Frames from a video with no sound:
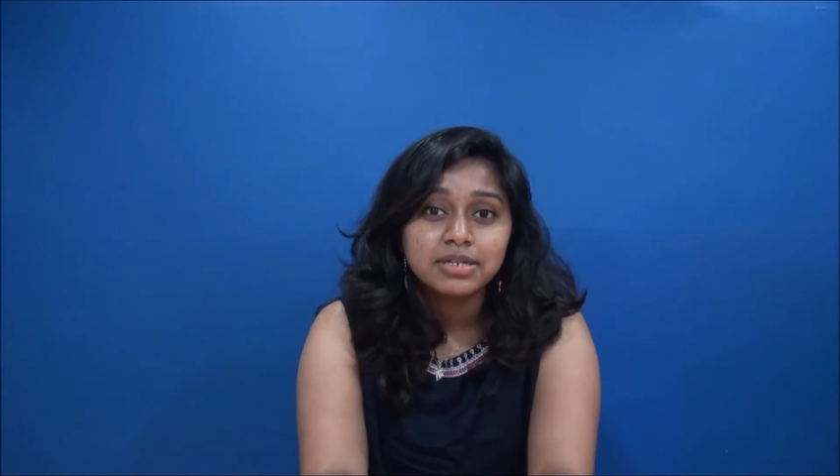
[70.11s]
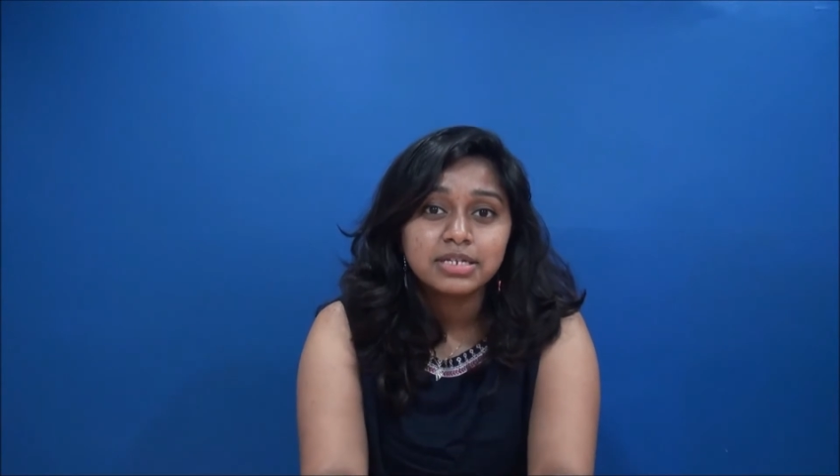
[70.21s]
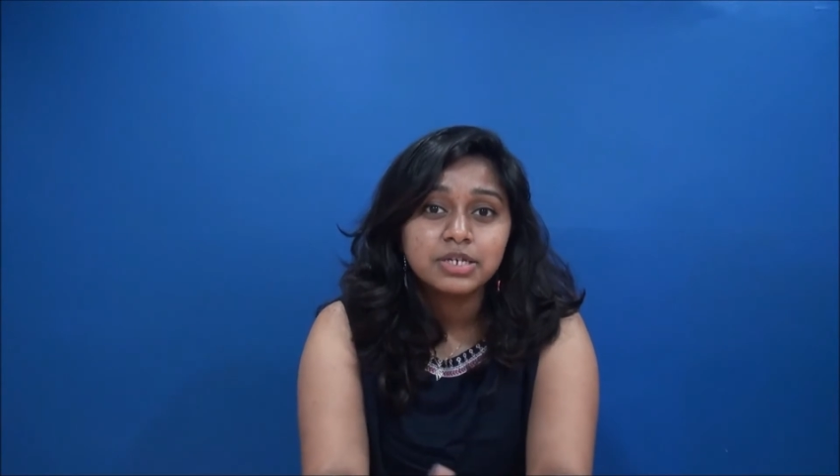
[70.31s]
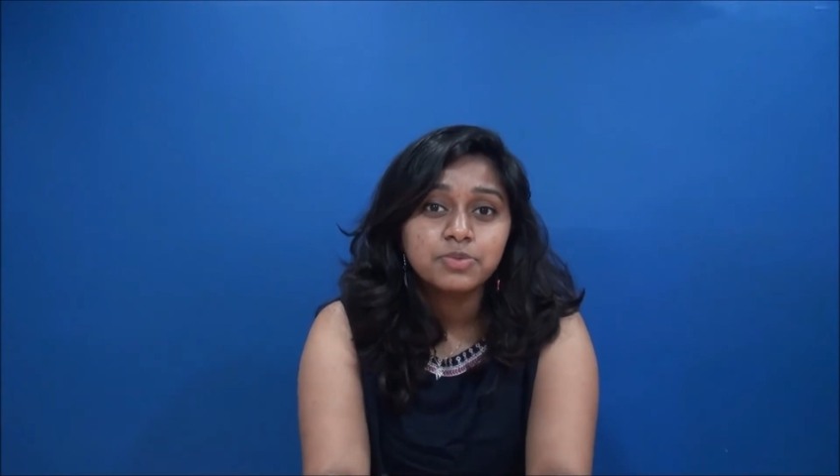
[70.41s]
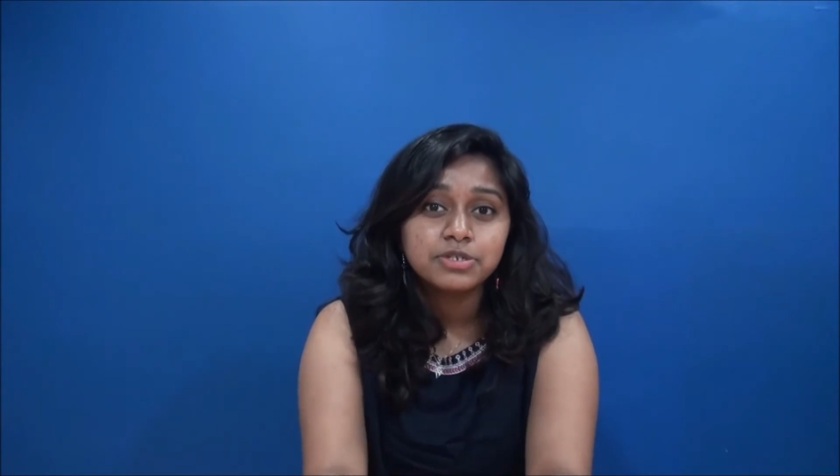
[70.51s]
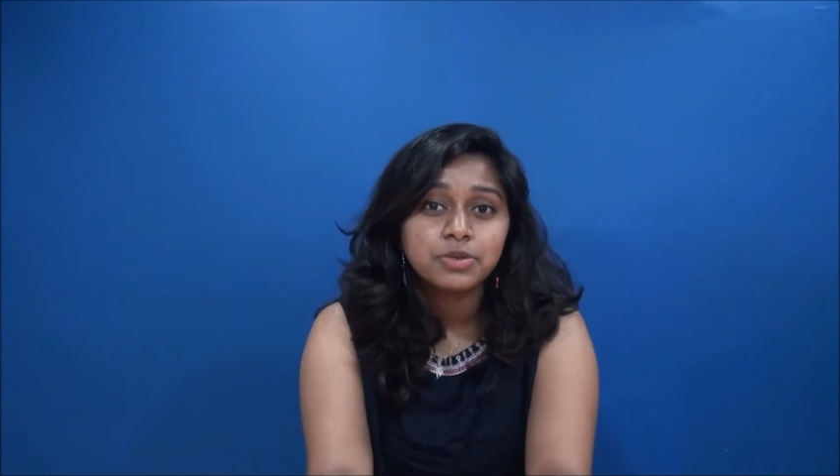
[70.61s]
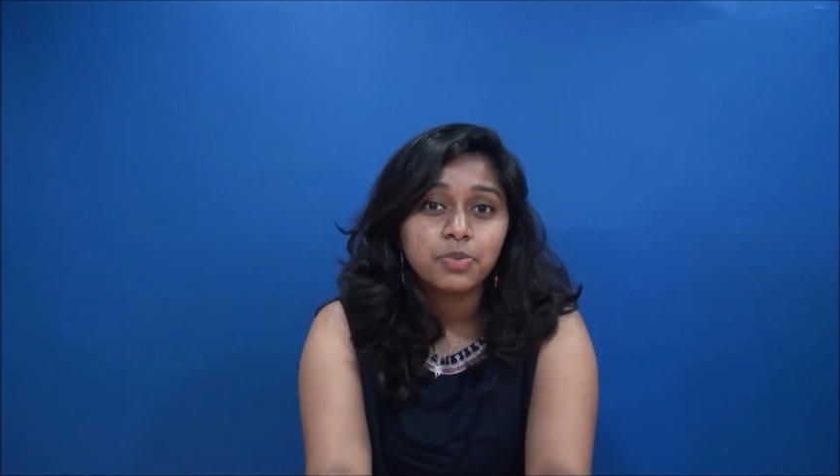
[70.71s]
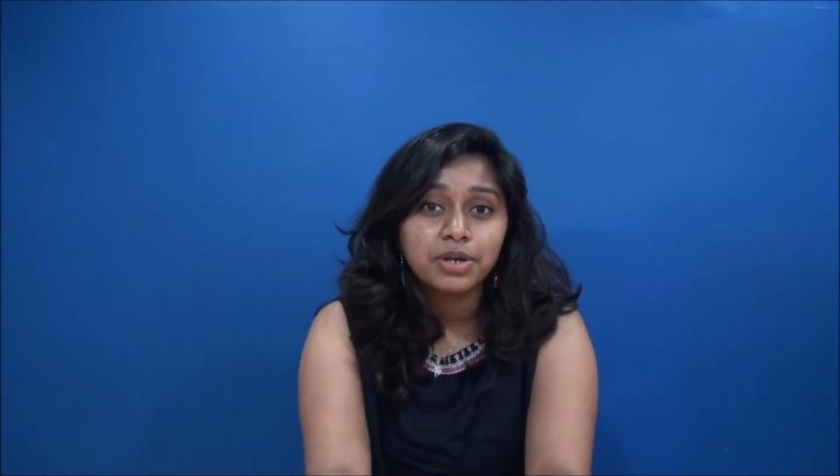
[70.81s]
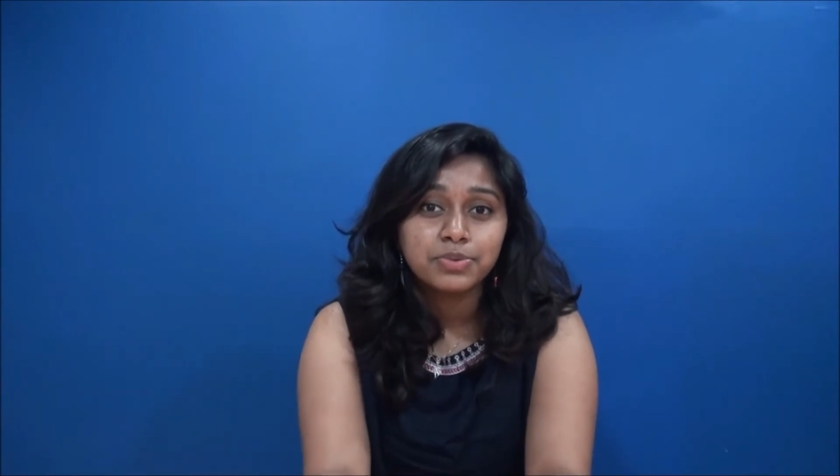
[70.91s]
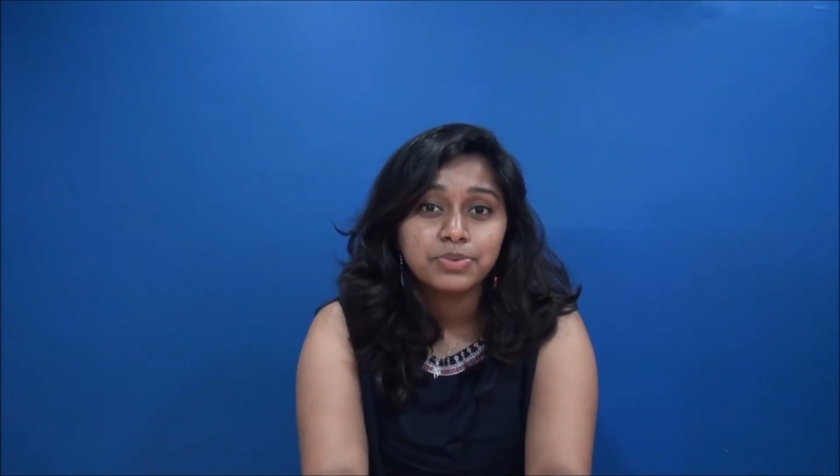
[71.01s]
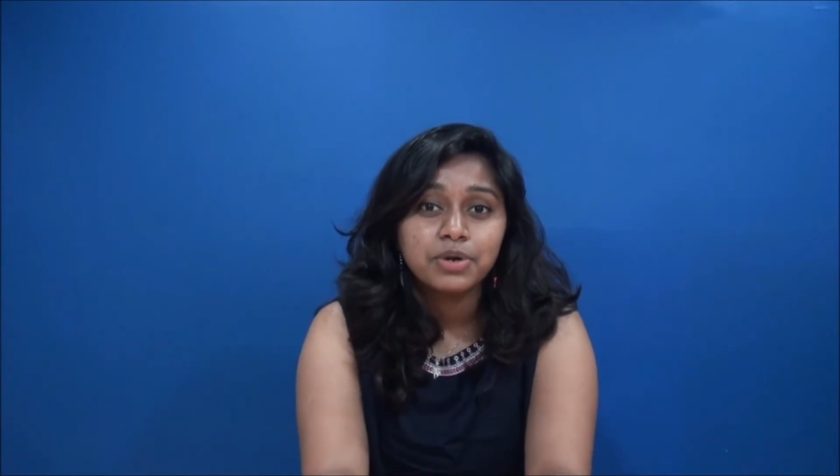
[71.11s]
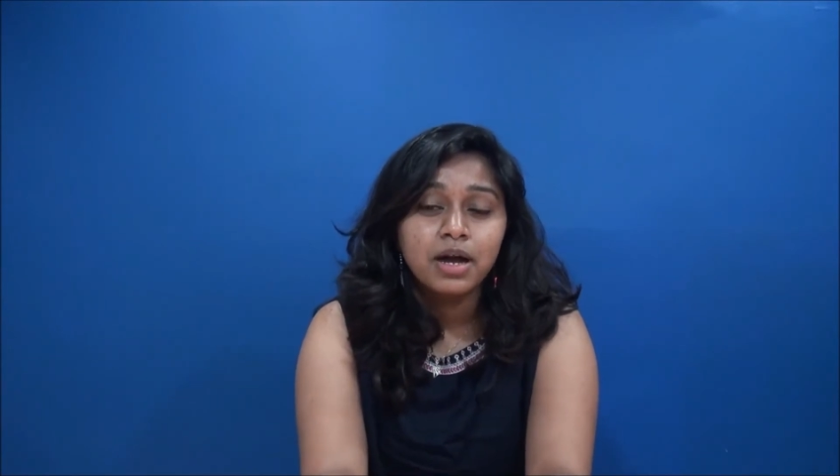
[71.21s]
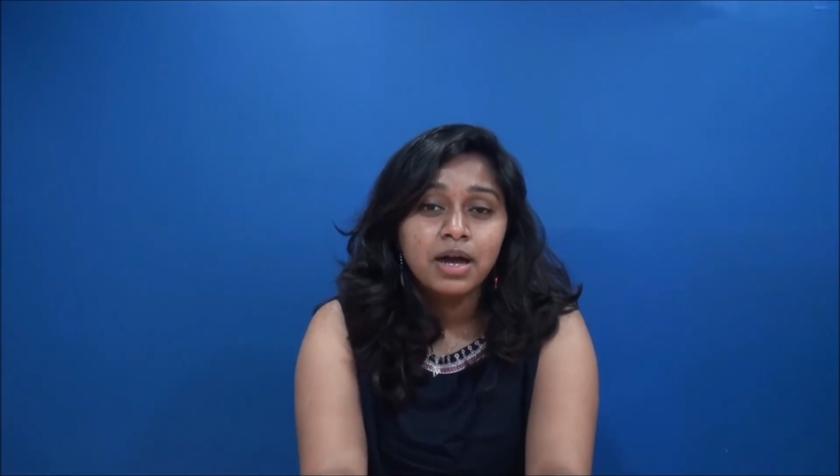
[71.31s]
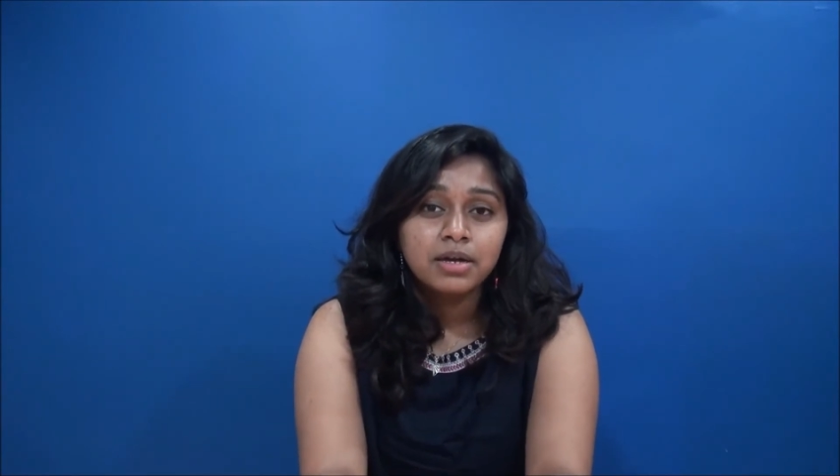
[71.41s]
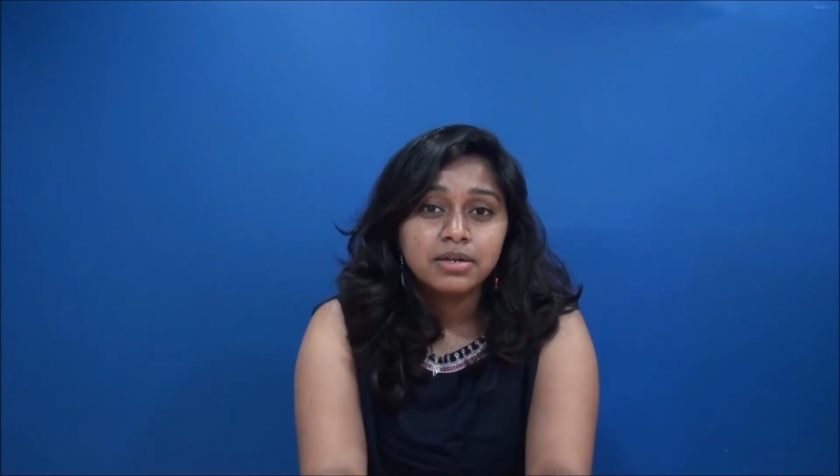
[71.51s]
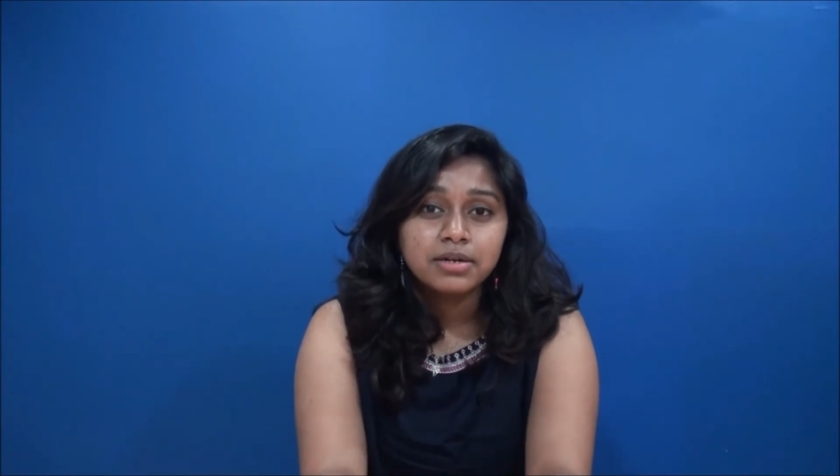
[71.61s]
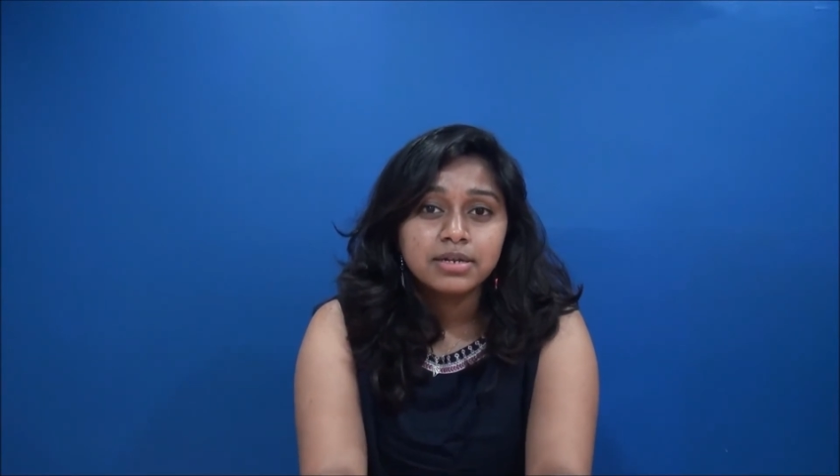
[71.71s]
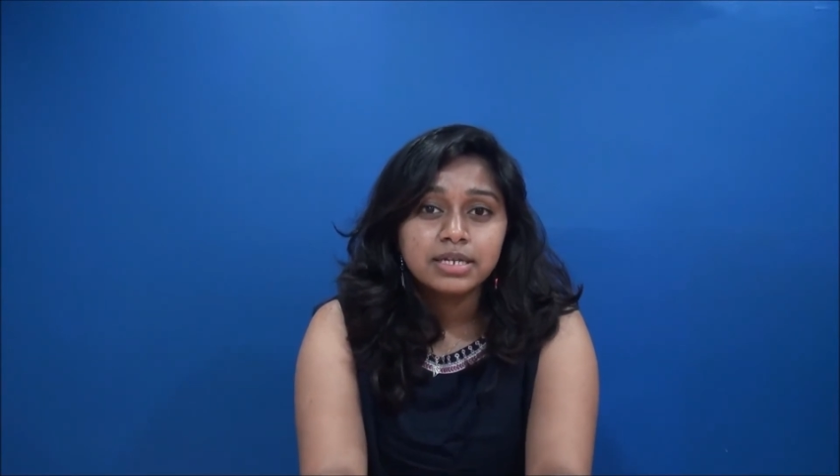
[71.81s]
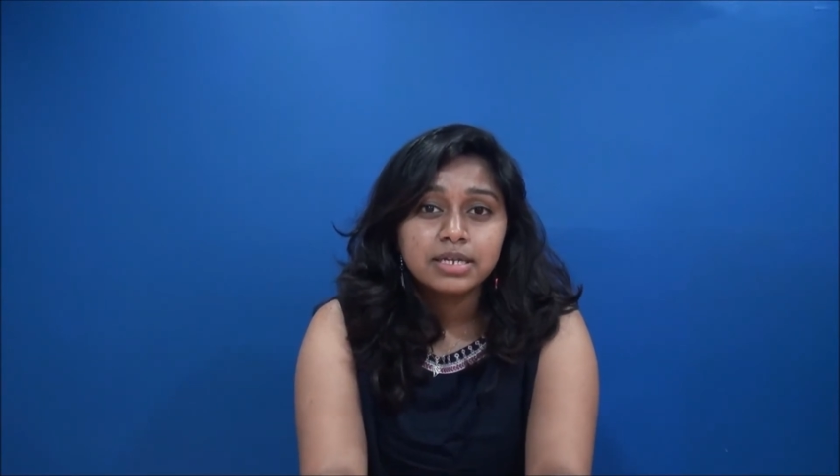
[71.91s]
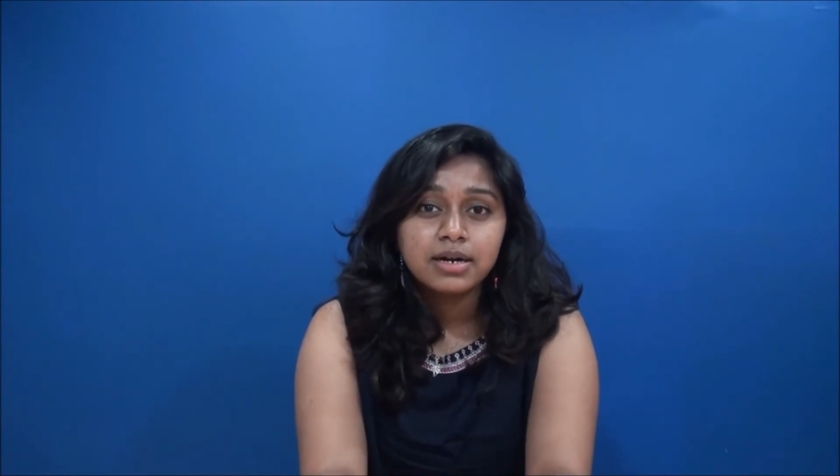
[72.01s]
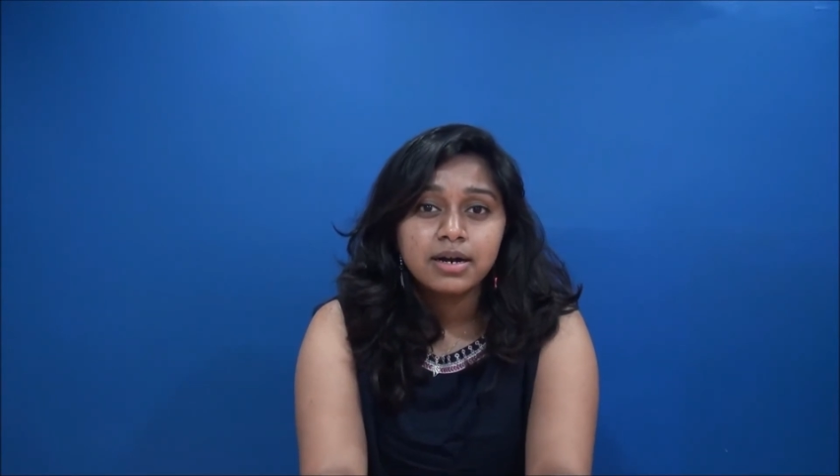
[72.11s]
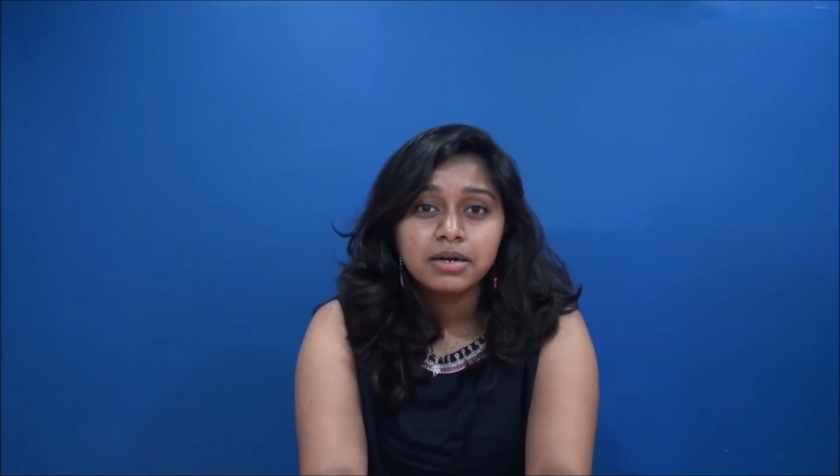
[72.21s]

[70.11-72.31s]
And he was the one who really